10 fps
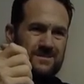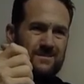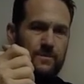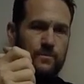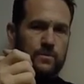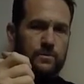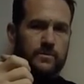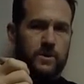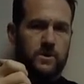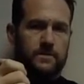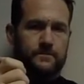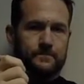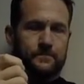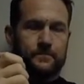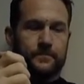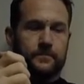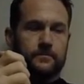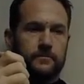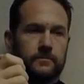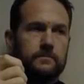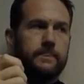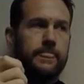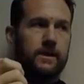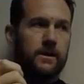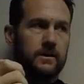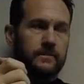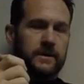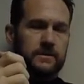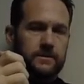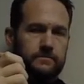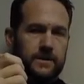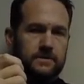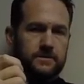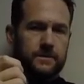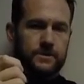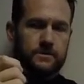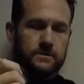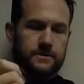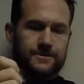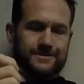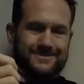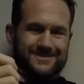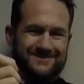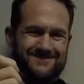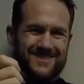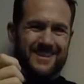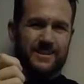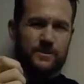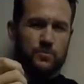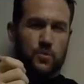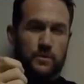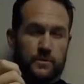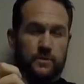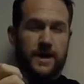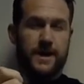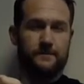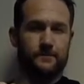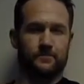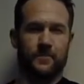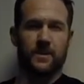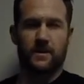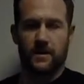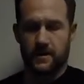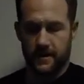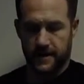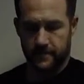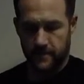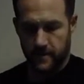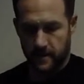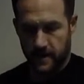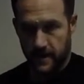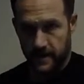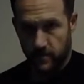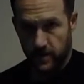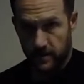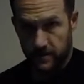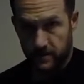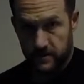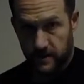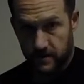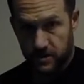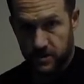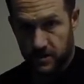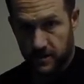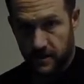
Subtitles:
through the ball on my muscle tissue. So I could just work through that. And then what I'll do is I'll just